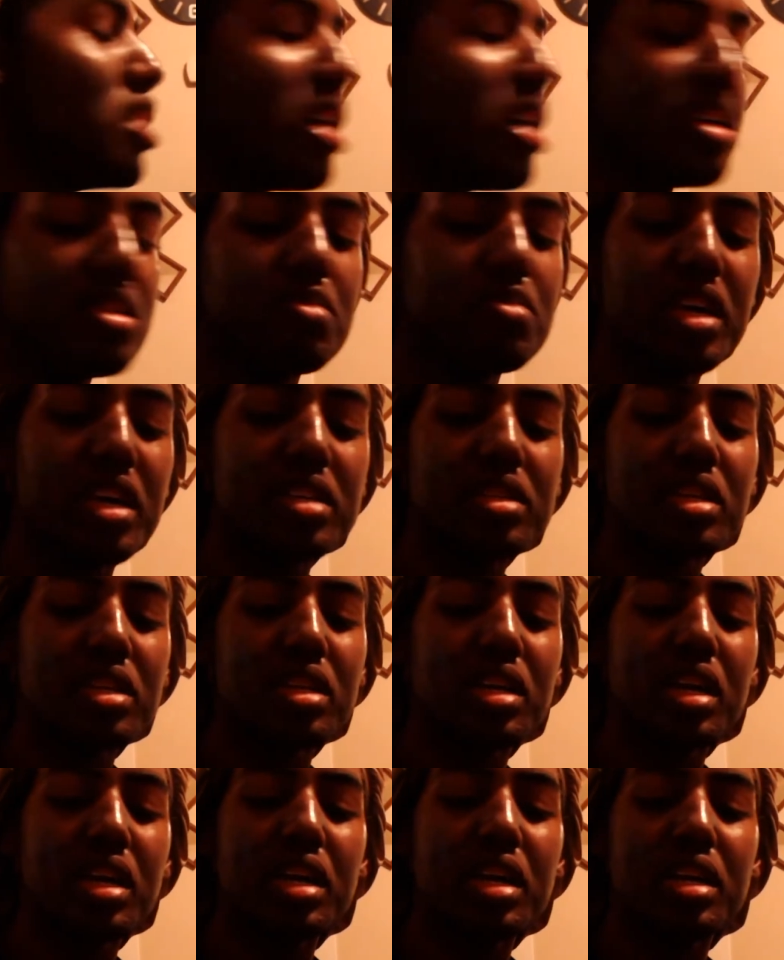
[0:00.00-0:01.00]
But that's
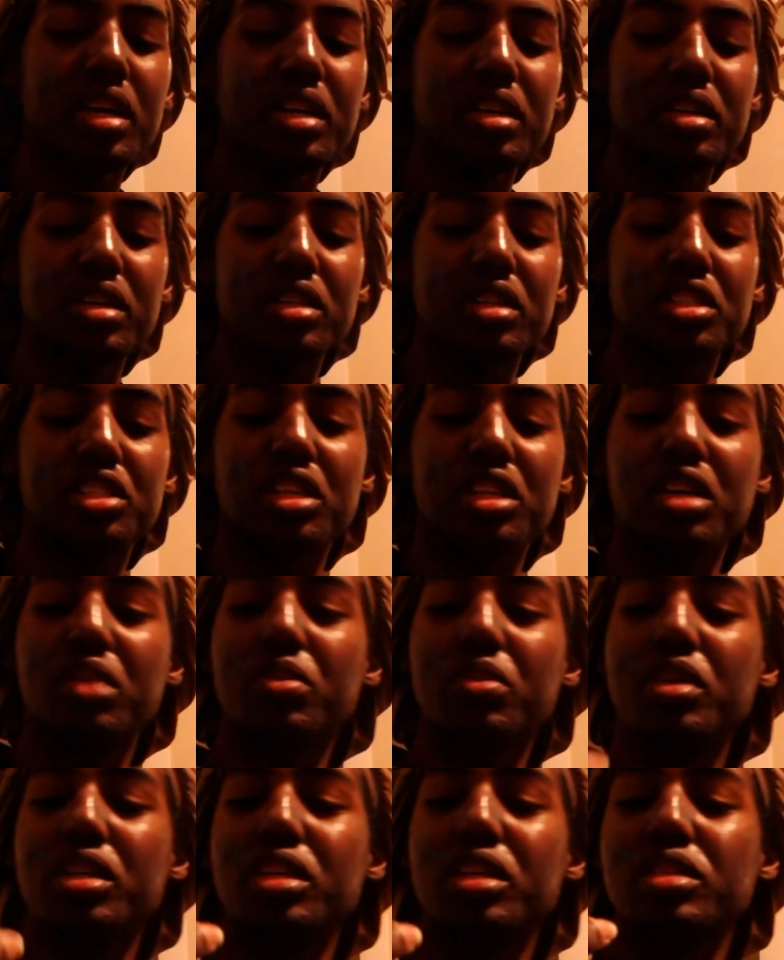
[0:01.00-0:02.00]
basically it in a
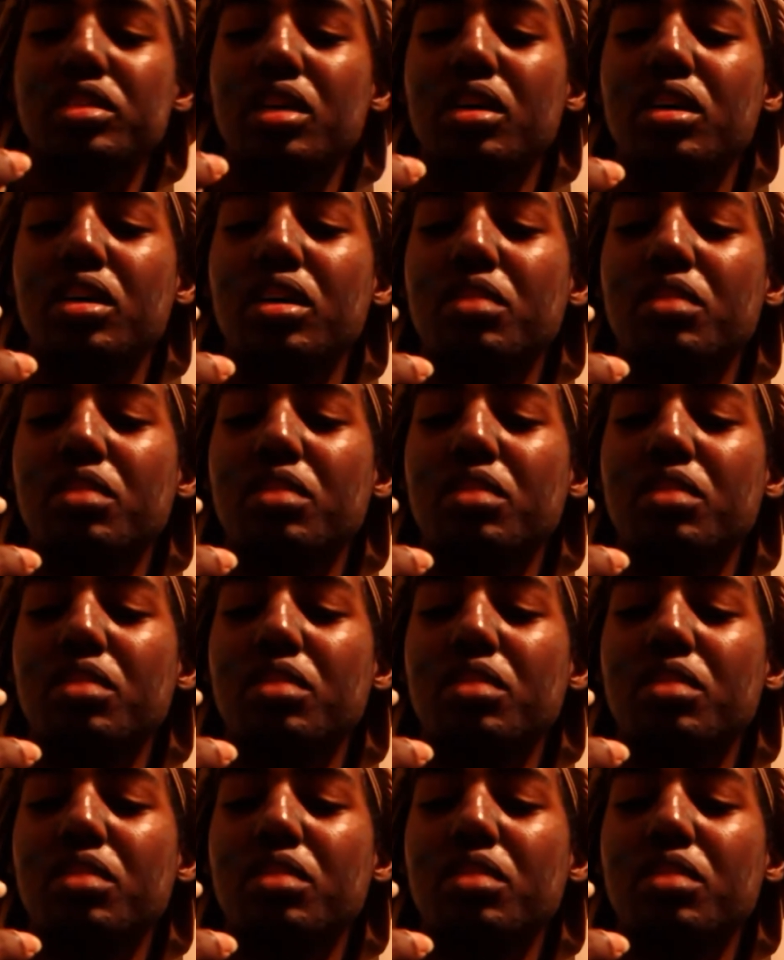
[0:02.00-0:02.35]
nutshell with this